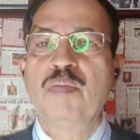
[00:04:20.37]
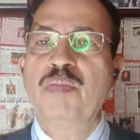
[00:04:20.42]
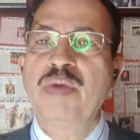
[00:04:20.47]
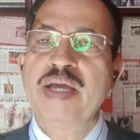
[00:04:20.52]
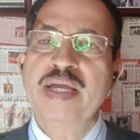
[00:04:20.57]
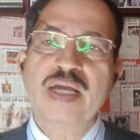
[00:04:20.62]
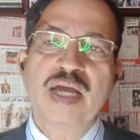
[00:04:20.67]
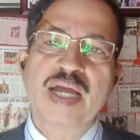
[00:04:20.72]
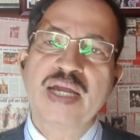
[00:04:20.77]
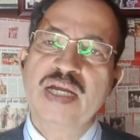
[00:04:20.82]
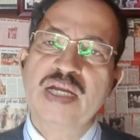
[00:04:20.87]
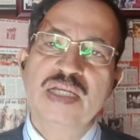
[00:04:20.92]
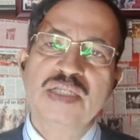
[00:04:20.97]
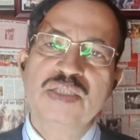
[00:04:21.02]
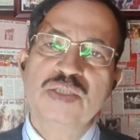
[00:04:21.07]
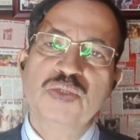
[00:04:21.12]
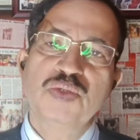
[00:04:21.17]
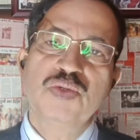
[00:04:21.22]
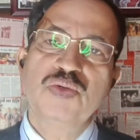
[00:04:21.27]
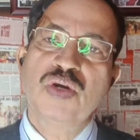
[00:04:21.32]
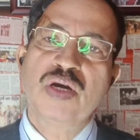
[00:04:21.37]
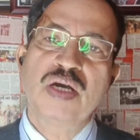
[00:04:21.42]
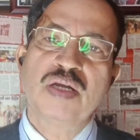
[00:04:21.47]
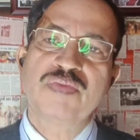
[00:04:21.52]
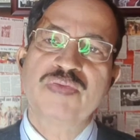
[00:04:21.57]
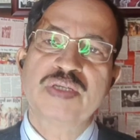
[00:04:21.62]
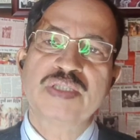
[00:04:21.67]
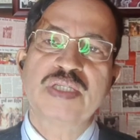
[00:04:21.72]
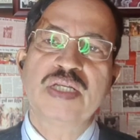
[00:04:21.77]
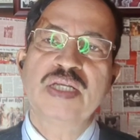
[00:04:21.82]
My guidelines to you are:
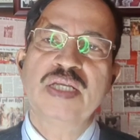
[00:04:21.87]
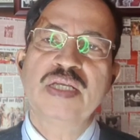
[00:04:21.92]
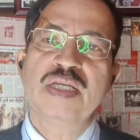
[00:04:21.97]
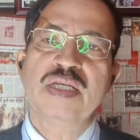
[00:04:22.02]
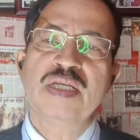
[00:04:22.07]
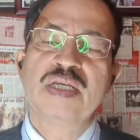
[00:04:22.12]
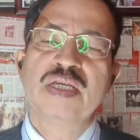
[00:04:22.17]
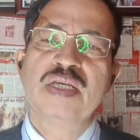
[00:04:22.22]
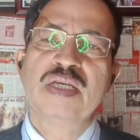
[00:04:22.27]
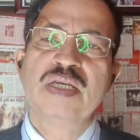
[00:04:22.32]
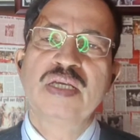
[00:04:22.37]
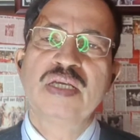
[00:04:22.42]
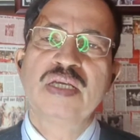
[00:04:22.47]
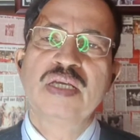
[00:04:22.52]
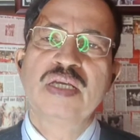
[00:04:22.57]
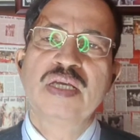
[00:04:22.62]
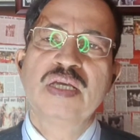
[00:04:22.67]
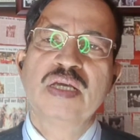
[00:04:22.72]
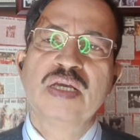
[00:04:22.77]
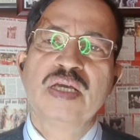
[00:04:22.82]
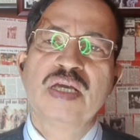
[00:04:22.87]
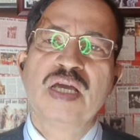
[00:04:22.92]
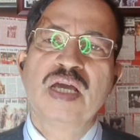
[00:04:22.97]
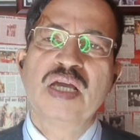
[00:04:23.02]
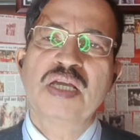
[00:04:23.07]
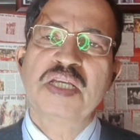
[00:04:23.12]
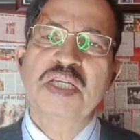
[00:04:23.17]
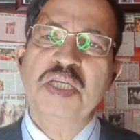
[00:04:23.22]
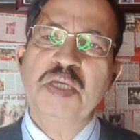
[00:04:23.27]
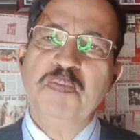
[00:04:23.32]
firstly,
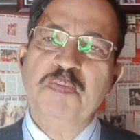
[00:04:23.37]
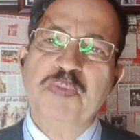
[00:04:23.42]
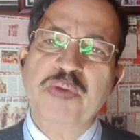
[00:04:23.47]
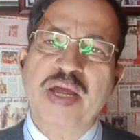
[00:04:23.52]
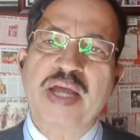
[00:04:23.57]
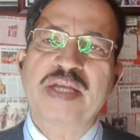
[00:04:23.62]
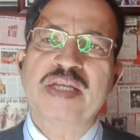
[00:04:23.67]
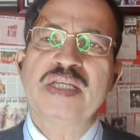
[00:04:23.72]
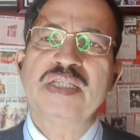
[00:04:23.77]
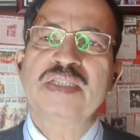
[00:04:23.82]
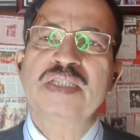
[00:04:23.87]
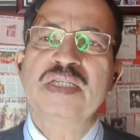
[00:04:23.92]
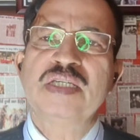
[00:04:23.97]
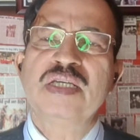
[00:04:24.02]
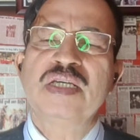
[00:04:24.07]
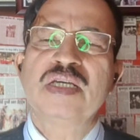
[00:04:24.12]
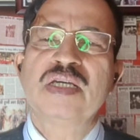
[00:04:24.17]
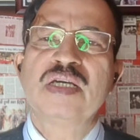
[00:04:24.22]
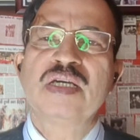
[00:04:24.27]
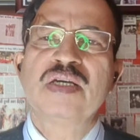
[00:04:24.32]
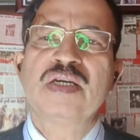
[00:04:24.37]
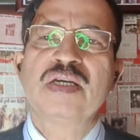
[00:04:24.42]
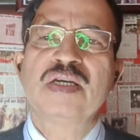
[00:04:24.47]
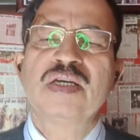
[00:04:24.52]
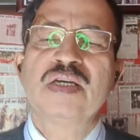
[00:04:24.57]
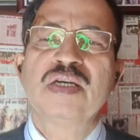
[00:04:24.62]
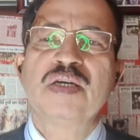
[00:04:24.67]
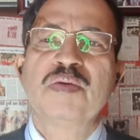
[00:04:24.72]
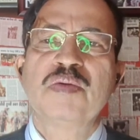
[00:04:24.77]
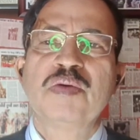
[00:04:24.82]
keep practicing
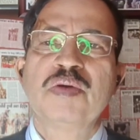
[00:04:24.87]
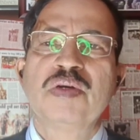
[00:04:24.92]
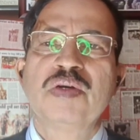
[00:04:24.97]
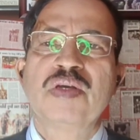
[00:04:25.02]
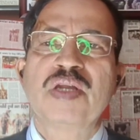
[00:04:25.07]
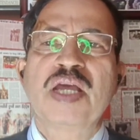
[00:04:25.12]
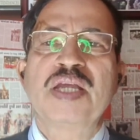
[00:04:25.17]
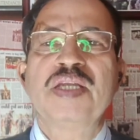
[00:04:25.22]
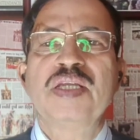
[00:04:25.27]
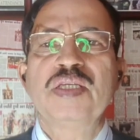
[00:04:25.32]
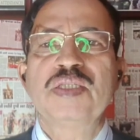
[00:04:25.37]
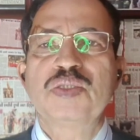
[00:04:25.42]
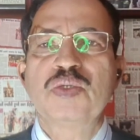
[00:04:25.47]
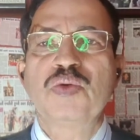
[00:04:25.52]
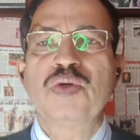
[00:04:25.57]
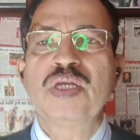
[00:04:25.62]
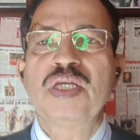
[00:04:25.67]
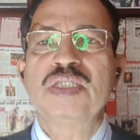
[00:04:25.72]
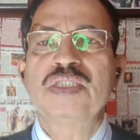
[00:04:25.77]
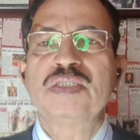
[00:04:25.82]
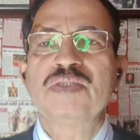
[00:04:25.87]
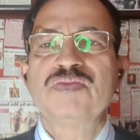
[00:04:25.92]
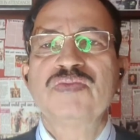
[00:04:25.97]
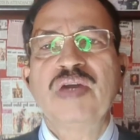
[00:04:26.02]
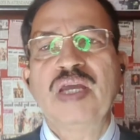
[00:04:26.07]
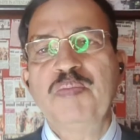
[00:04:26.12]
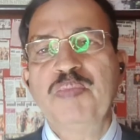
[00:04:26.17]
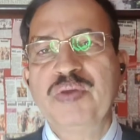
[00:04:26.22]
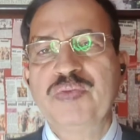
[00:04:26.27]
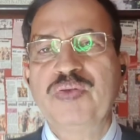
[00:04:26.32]
writing stories
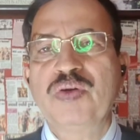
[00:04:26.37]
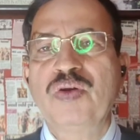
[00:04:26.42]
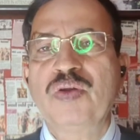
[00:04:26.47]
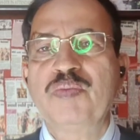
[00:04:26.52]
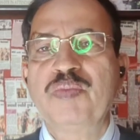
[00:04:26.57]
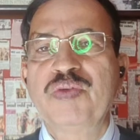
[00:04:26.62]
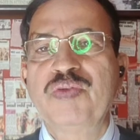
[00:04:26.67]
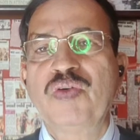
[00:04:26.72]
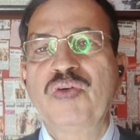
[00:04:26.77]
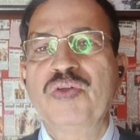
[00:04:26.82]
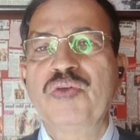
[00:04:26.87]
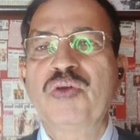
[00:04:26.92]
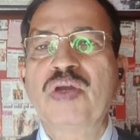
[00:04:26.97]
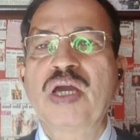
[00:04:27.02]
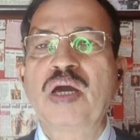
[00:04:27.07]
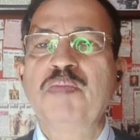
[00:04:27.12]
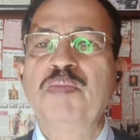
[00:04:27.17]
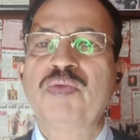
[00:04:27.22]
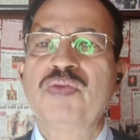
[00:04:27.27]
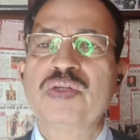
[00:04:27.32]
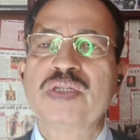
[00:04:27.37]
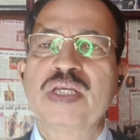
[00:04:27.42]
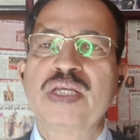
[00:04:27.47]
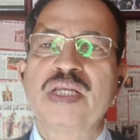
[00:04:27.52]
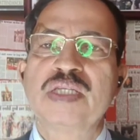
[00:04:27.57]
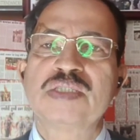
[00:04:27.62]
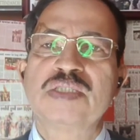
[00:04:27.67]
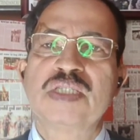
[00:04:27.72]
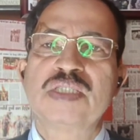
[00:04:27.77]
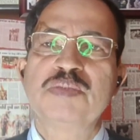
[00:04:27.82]
well before you come for the
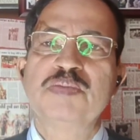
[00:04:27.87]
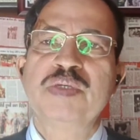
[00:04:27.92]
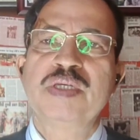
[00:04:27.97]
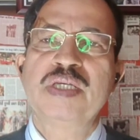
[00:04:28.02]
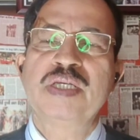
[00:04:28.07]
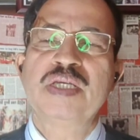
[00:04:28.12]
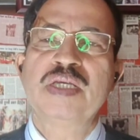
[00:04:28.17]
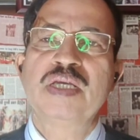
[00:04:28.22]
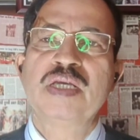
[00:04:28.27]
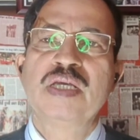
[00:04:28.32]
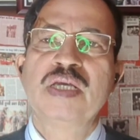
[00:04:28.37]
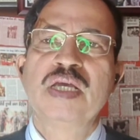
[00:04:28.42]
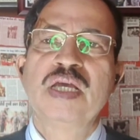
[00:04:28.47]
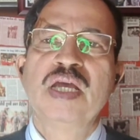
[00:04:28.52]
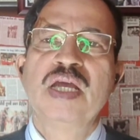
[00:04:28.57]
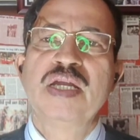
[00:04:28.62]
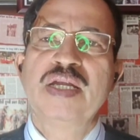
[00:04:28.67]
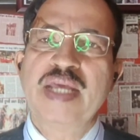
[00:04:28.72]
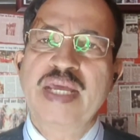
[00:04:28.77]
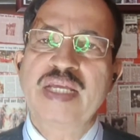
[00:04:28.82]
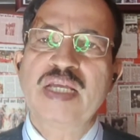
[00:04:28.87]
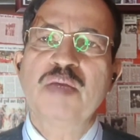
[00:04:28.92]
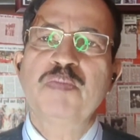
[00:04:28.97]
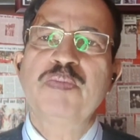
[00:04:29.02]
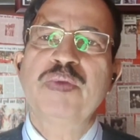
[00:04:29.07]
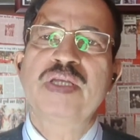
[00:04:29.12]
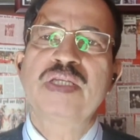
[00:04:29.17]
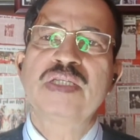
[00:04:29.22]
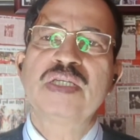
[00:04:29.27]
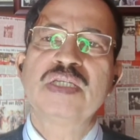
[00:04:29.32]
SSB, taking
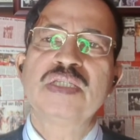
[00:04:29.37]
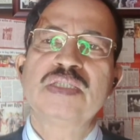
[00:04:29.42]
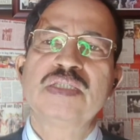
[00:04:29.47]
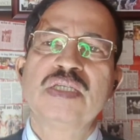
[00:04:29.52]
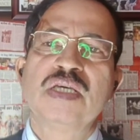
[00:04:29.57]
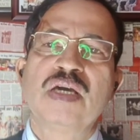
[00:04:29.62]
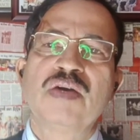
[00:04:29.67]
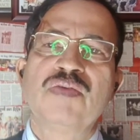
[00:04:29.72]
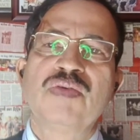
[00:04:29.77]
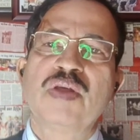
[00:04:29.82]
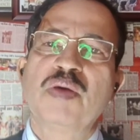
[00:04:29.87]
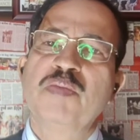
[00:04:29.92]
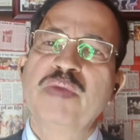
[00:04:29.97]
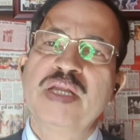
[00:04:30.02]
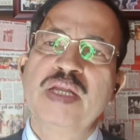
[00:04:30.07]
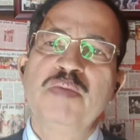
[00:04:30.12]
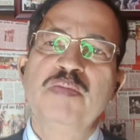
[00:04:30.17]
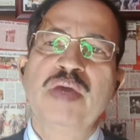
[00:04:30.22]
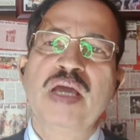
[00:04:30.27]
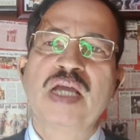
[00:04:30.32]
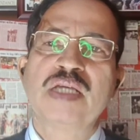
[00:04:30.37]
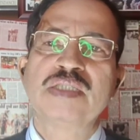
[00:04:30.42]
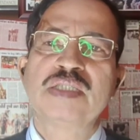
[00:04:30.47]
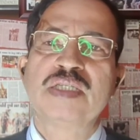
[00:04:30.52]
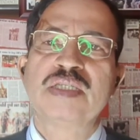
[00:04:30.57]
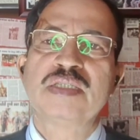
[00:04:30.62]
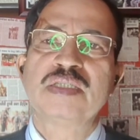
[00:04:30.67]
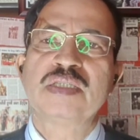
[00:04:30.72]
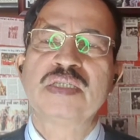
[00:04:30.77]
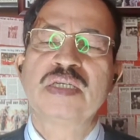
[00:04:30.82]
pictures from any
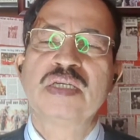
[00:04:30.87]
magazine,